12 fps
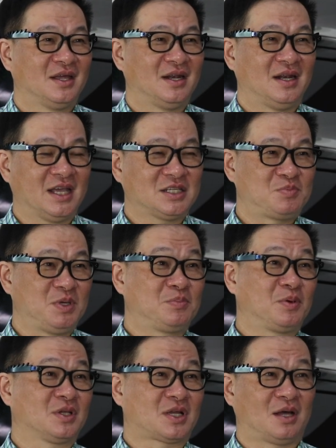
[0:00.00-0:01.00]
less
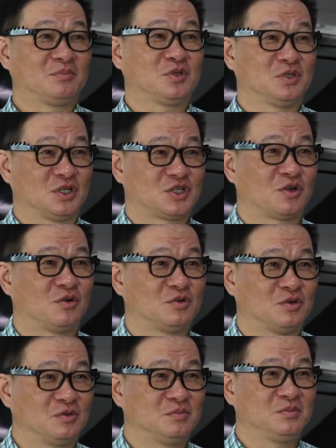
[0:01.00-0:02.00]
people come to the
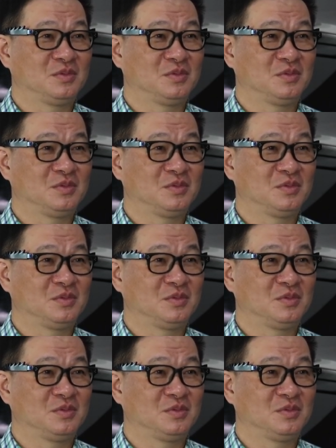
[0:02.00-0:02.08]
showroom,